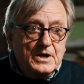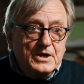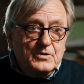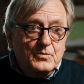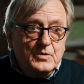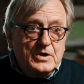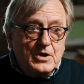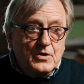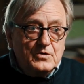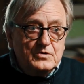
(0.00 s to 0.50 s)

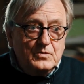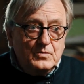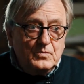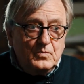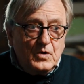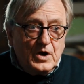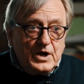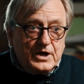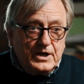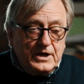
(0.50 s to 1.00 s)
we go to
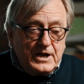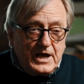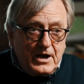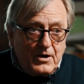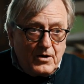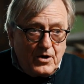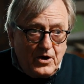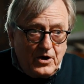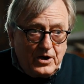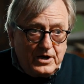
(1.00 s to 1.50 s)
work an
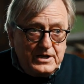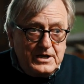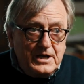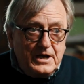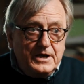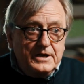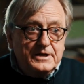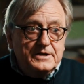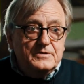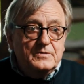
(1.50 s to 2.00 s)
hour earlier,
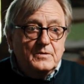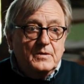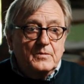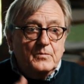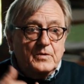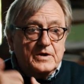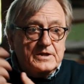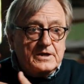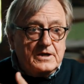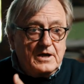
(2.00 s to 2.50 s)
and
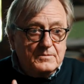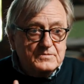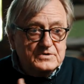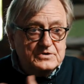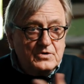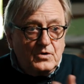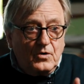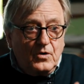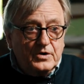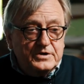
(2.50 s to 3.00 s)
when it comes
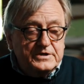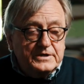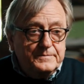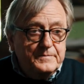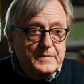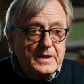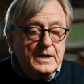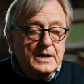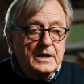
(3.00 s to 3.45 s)
to autumn,